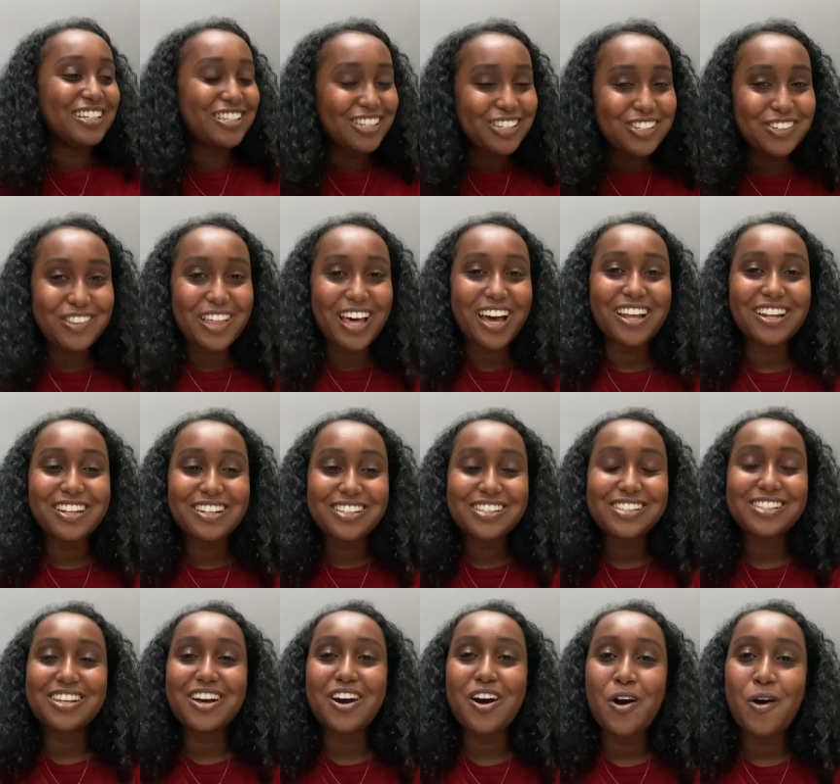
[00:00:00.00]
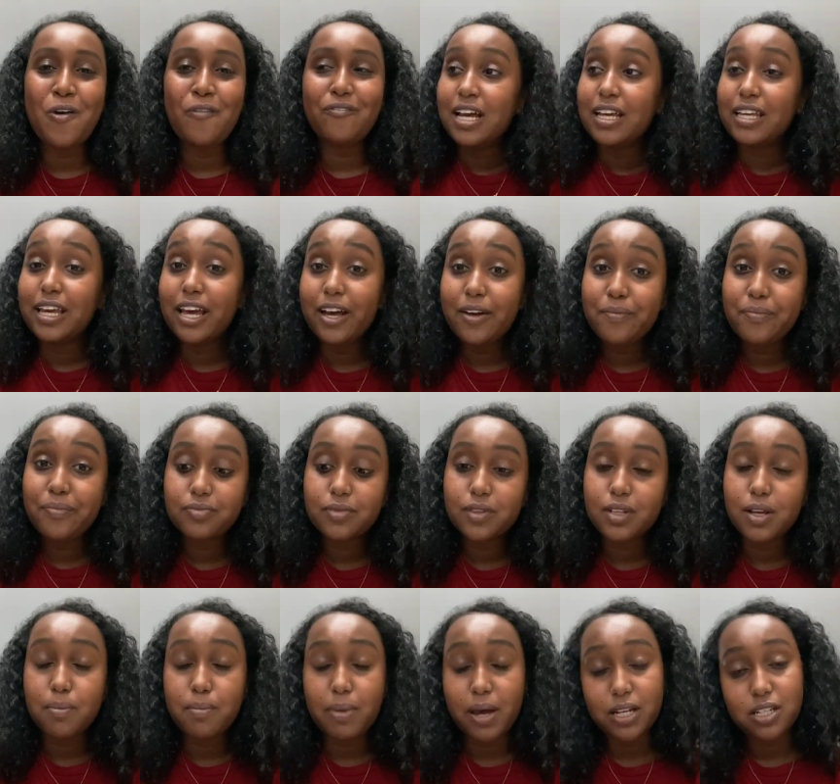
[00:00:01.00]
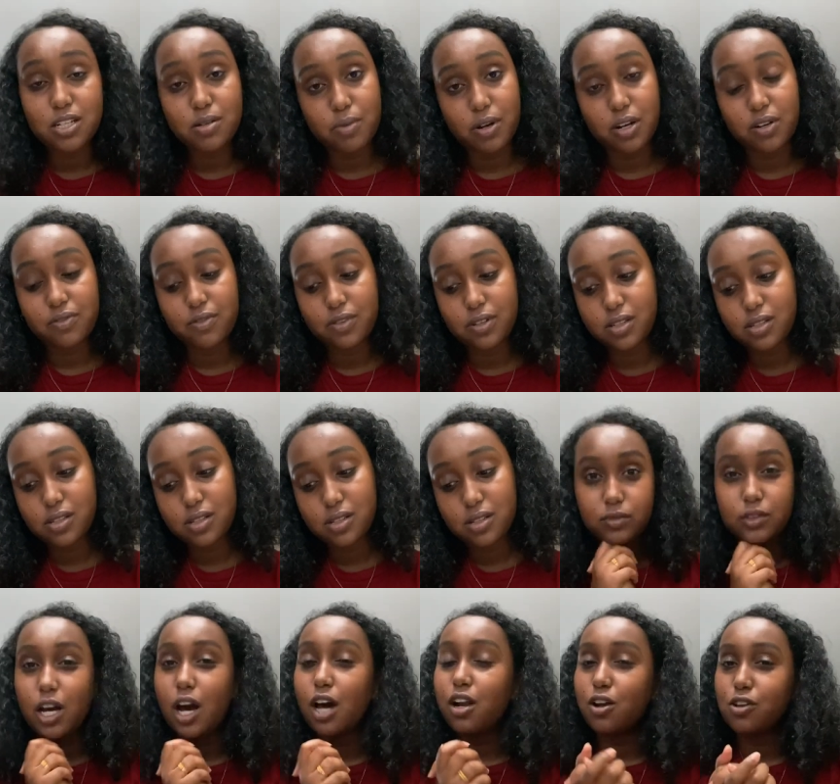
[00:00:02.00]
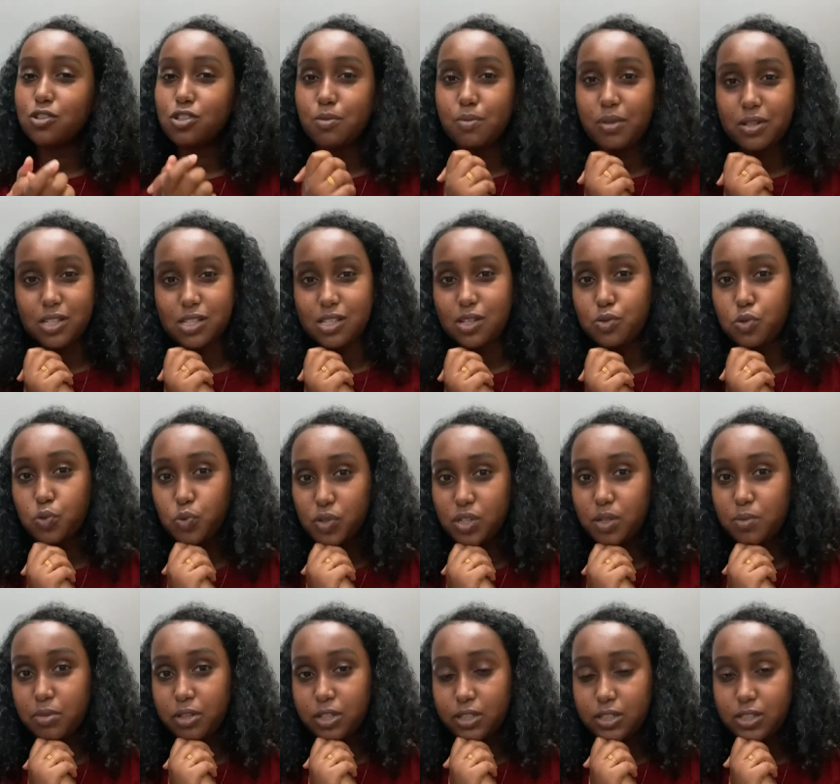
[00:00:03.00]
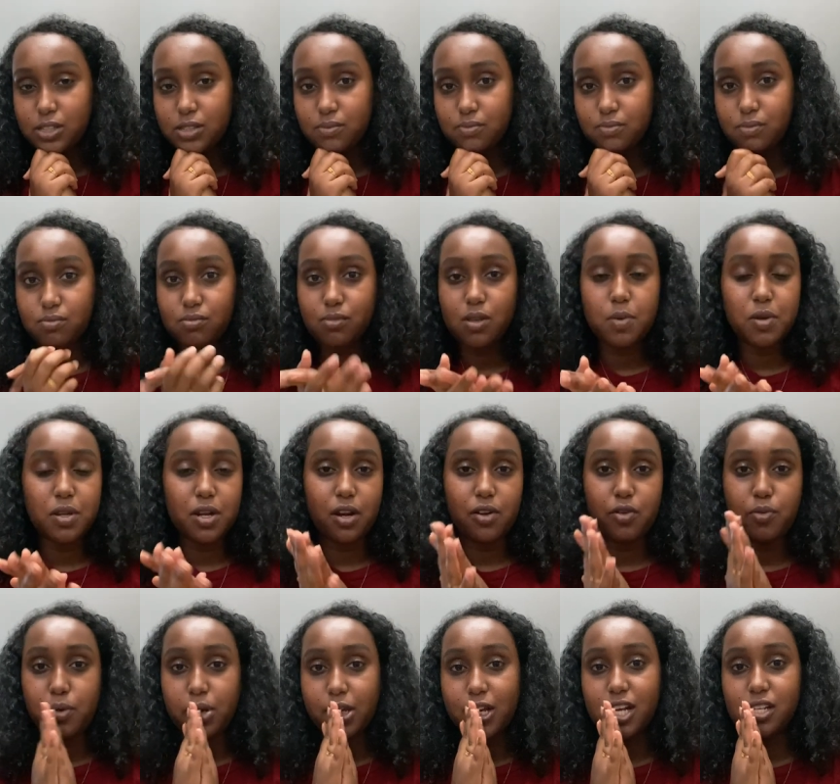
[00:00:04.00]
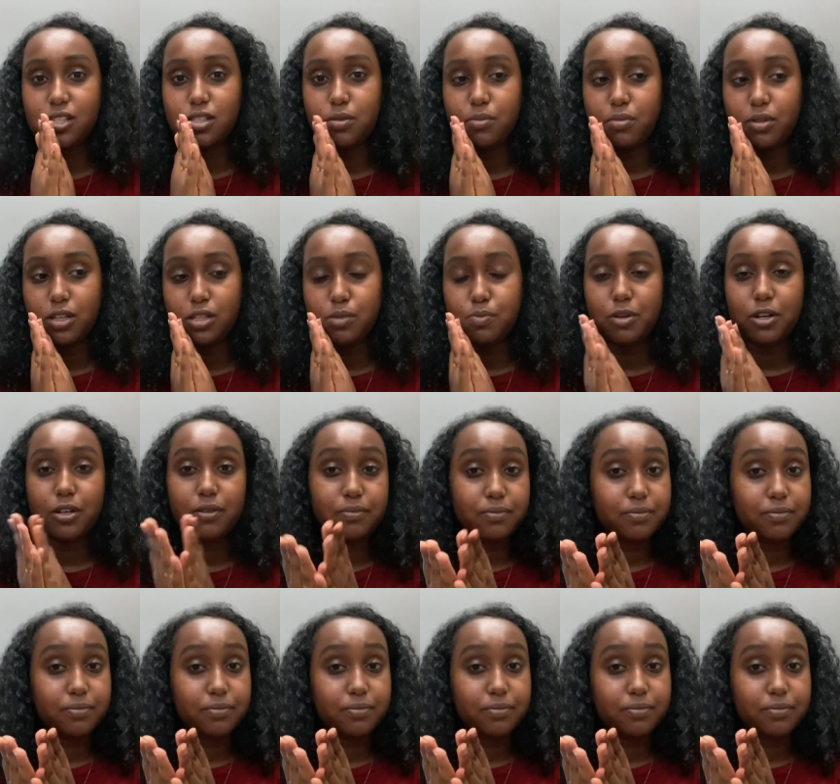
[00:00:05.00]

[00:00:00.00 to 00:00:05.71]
to do that. So yeah, back to breakfast. God also blesses us with siblings. Maybe not everybody has siblings, but